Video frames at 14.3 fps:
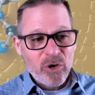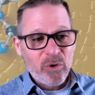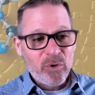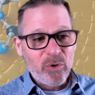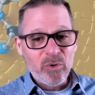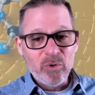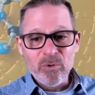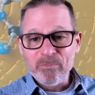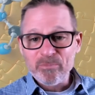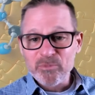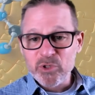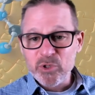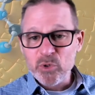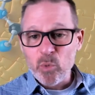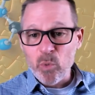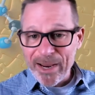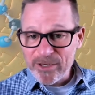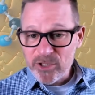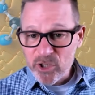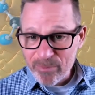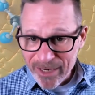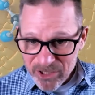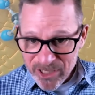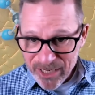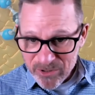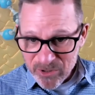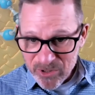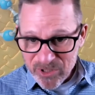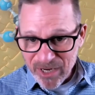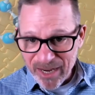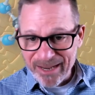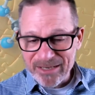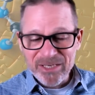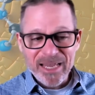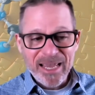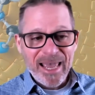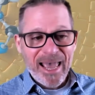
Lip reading: who do way too much exercise